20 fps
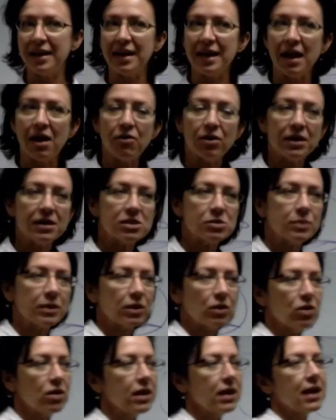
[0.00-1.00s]
And now
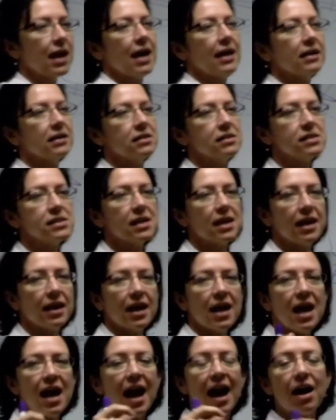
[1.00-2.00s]
he's been looking at it and
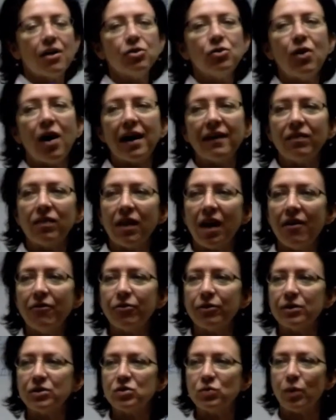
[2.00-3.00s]
saying, how do I
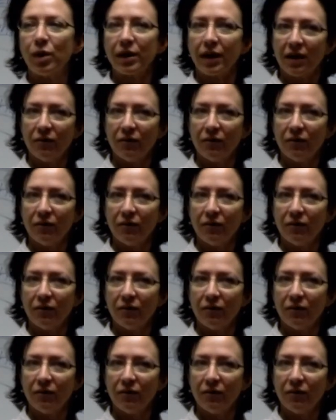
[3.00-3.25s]
leverage